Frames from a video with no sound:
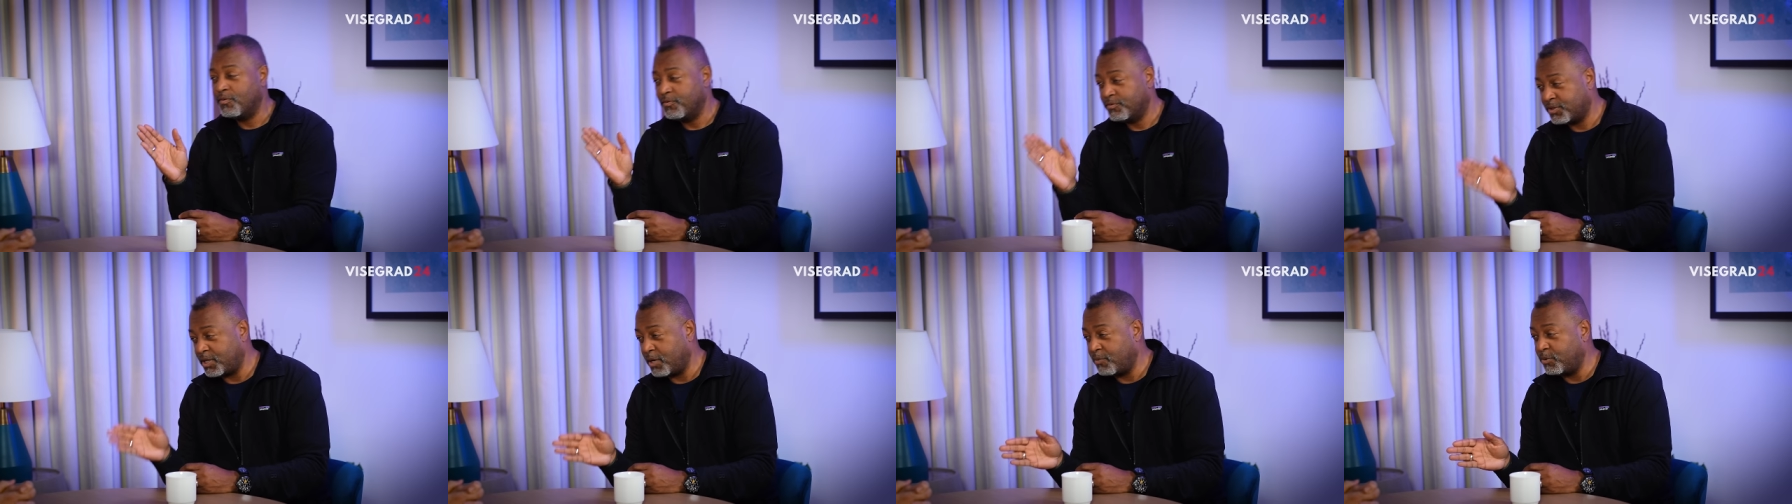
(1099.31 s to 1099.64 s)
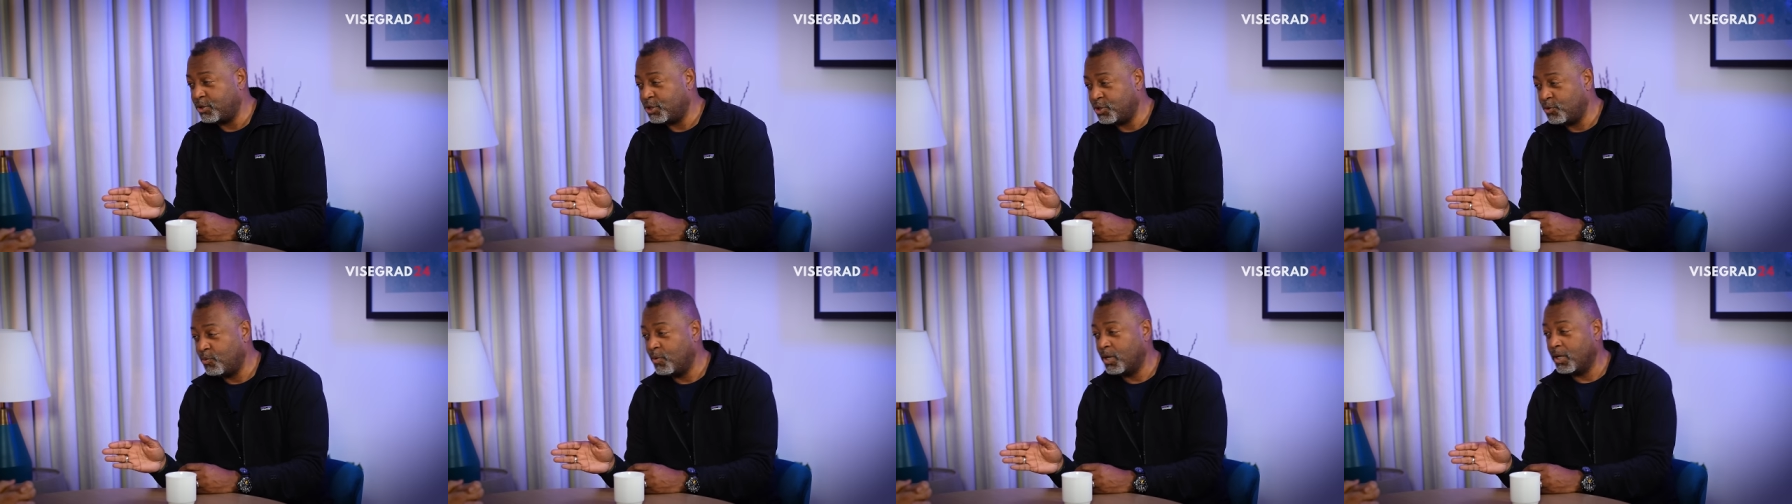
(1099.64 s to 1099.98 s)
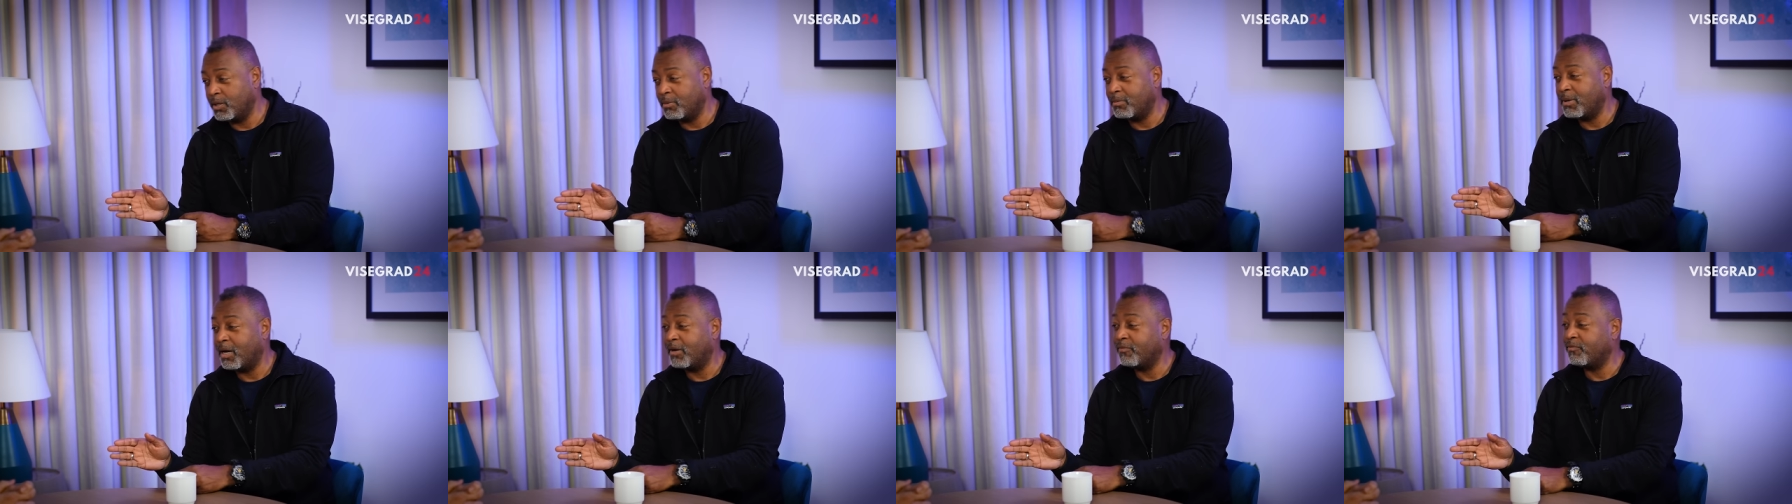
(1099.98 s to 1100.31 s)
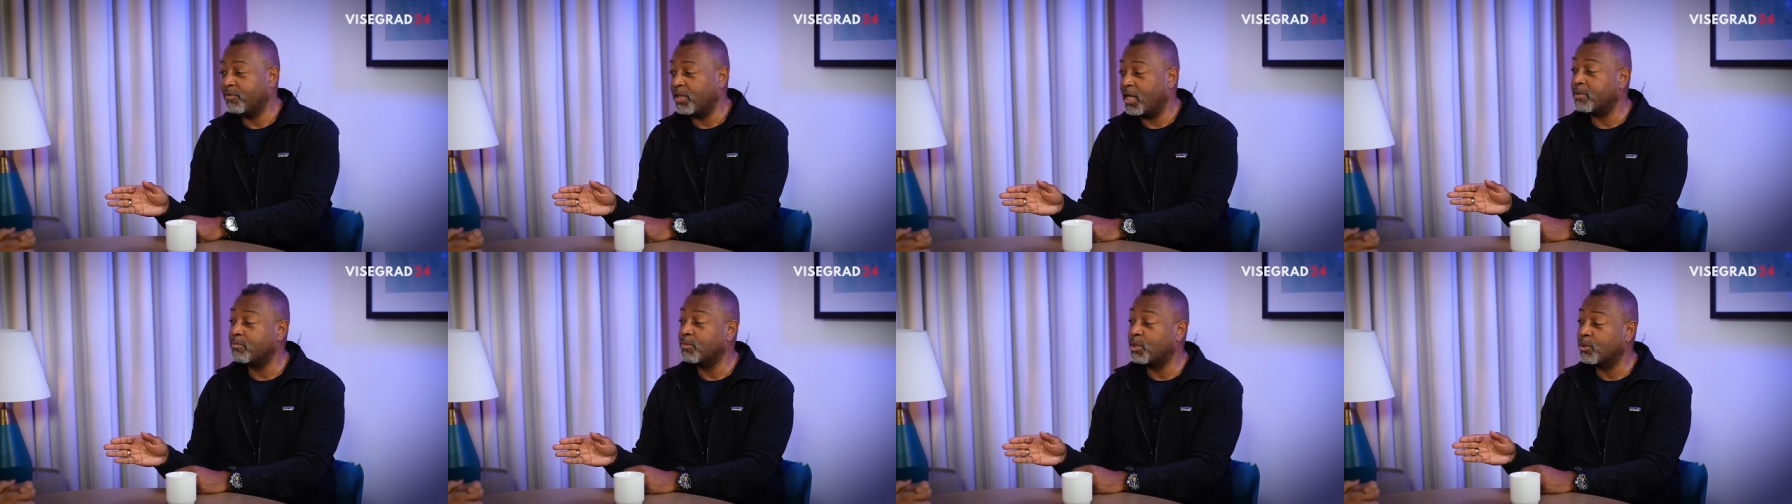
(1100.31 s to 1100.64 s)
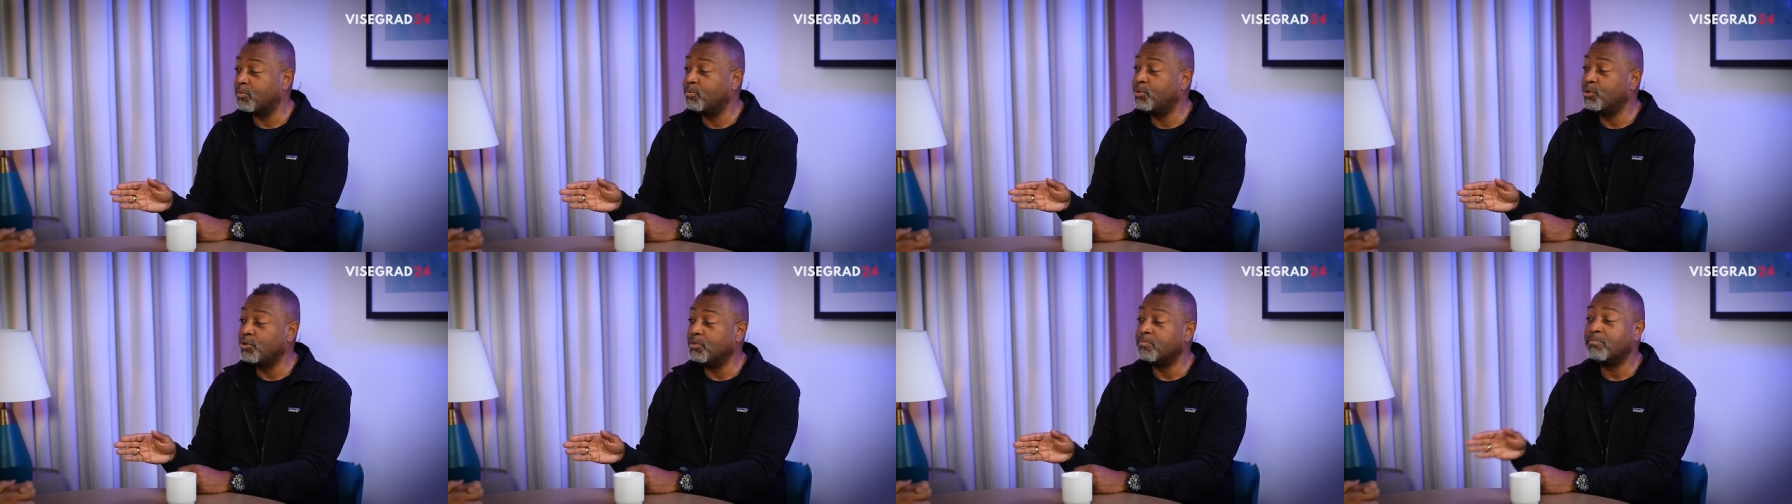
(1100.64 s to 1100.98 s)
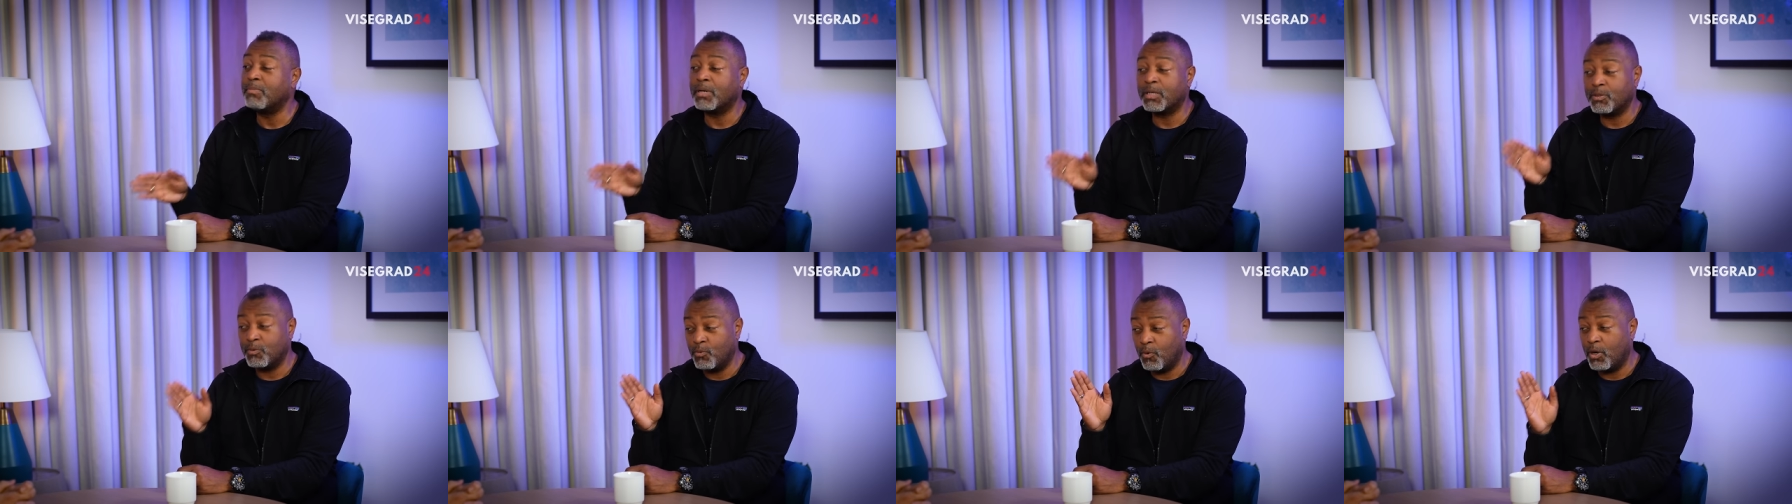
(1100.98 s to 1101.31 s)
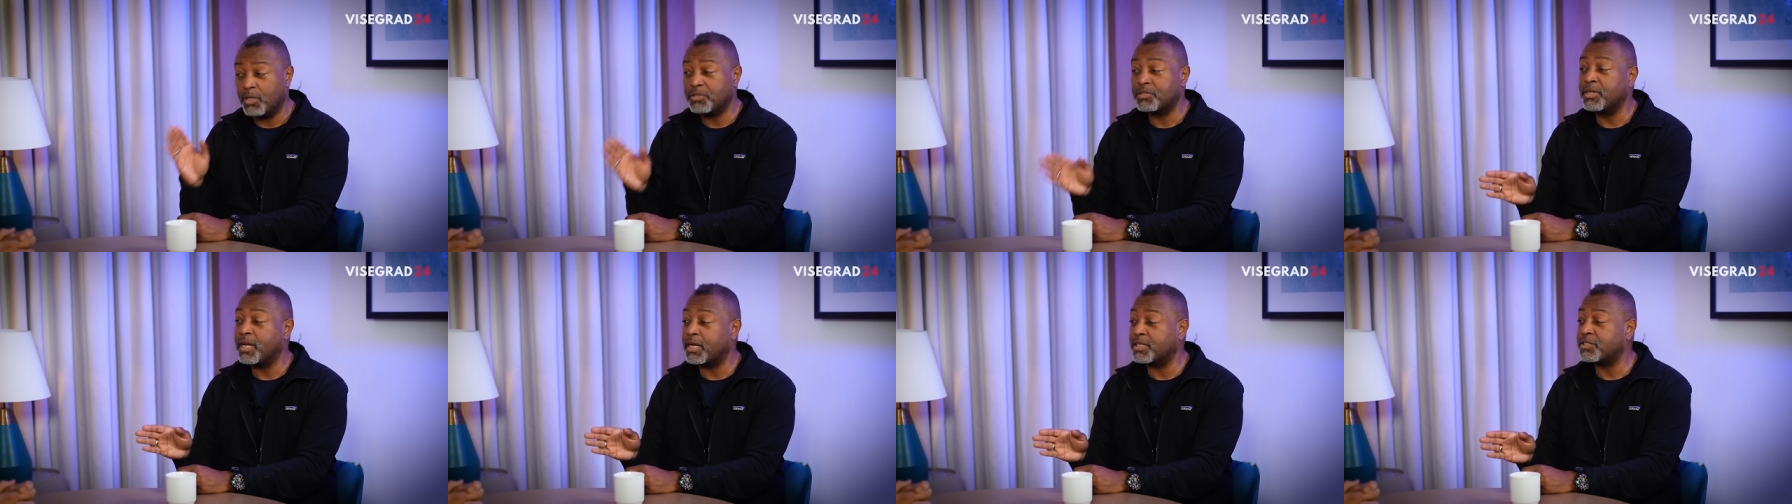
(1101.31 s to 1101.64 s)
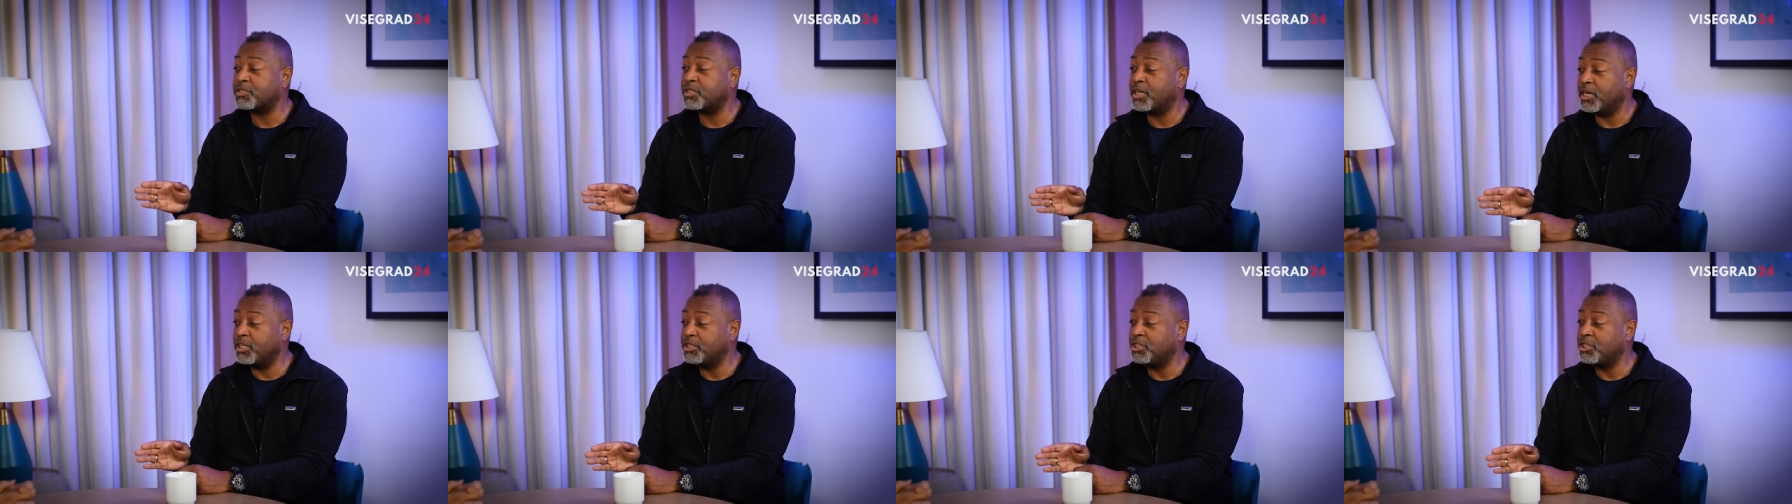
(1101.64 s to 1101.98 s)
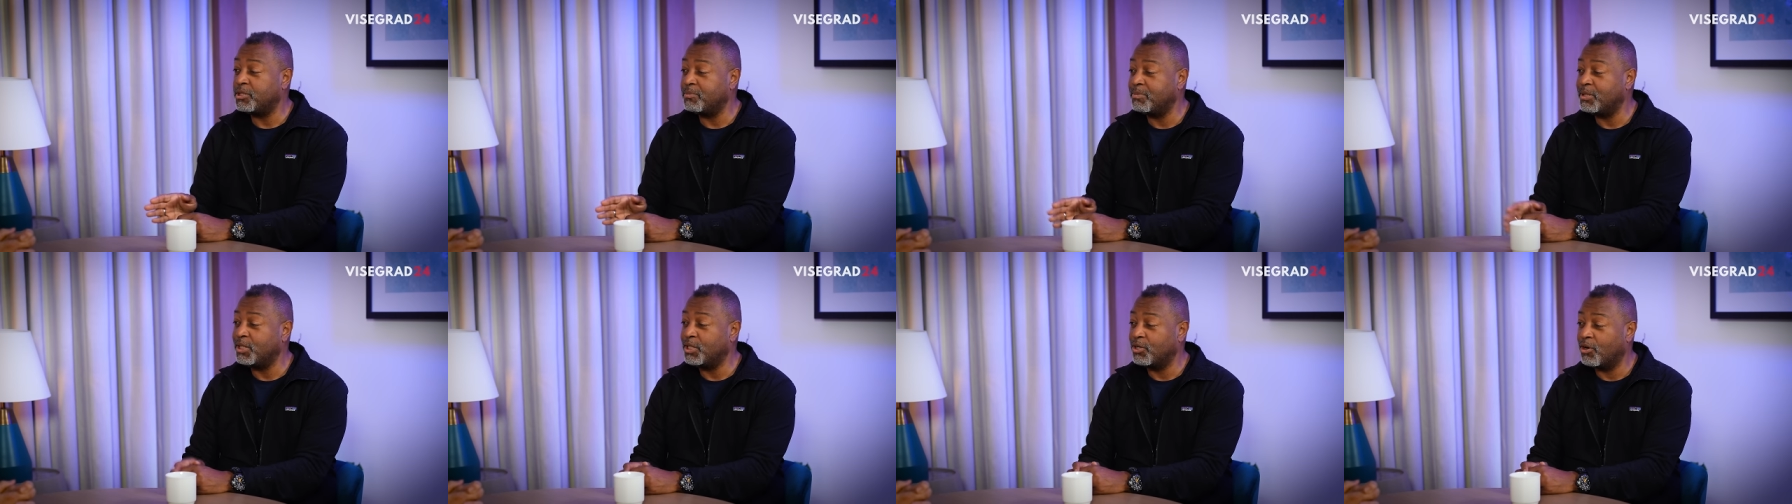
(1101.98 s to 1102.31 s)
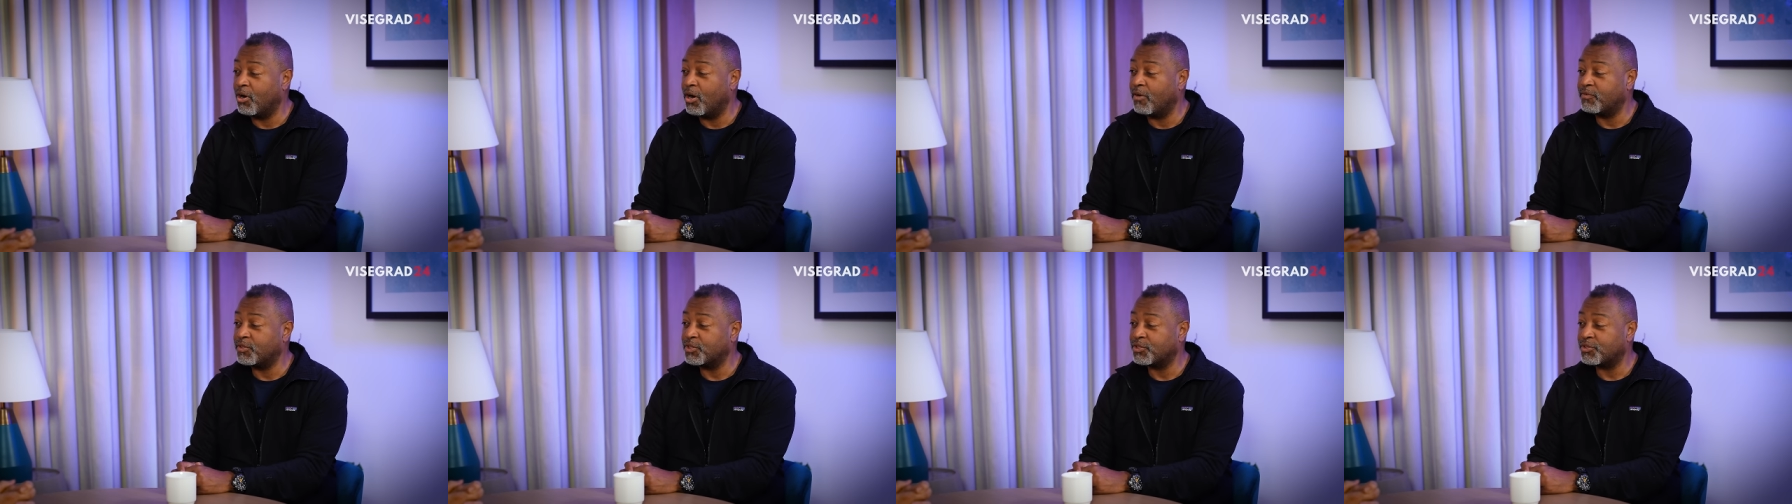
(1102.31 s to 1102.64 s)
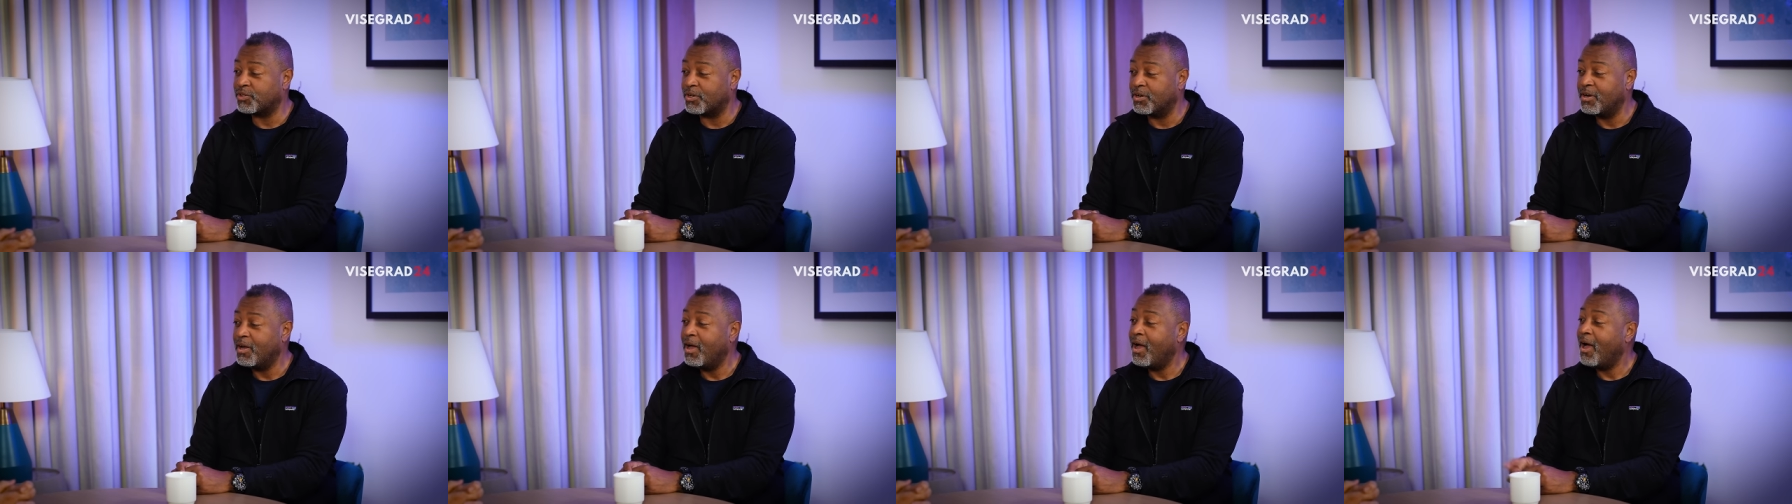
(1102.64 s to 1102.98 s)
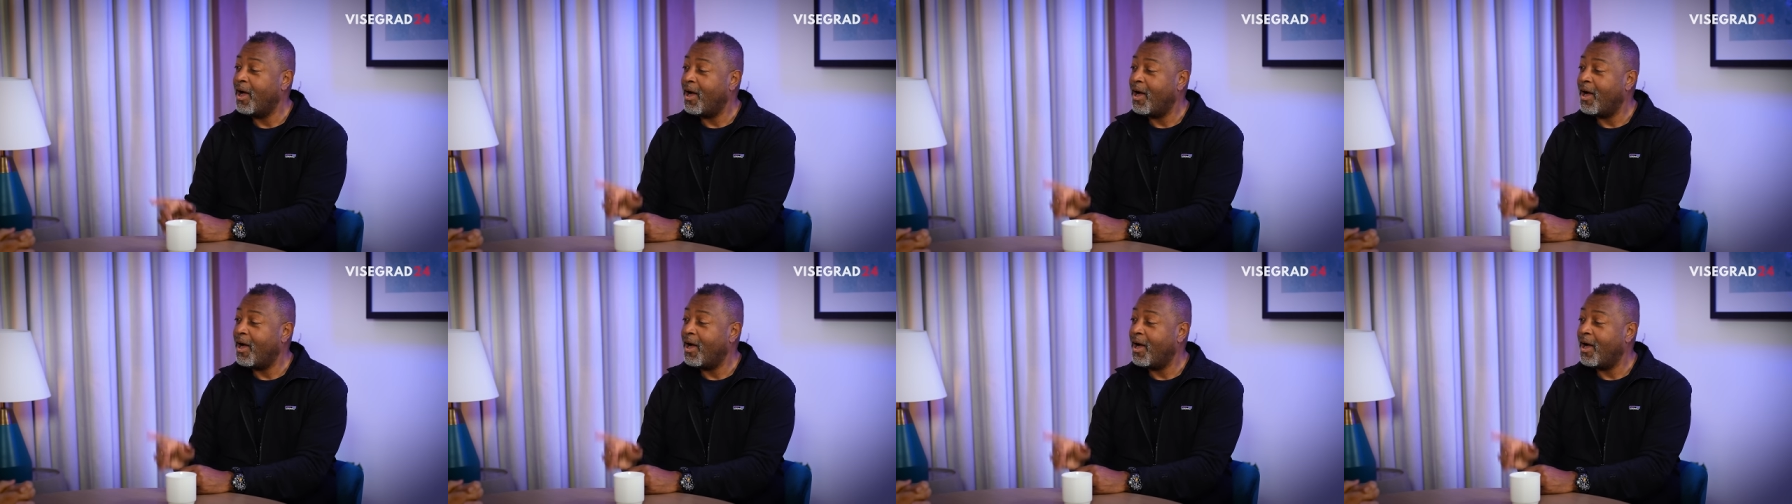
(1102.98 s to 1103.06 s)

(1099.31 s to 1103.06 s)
say what you will about Vladimir Putin, but he was an ex KGB officer